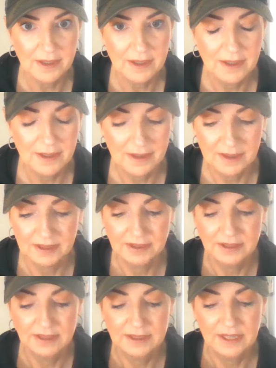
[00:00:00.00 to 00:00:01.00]

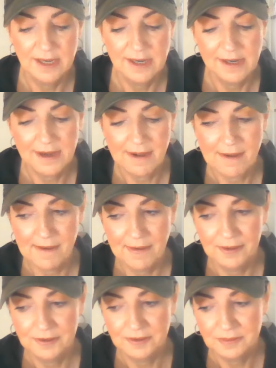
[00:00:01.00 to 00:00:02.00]

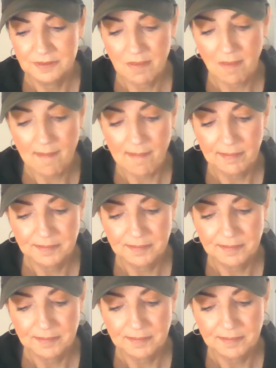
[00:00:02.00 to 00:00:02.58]
Nobody speaks.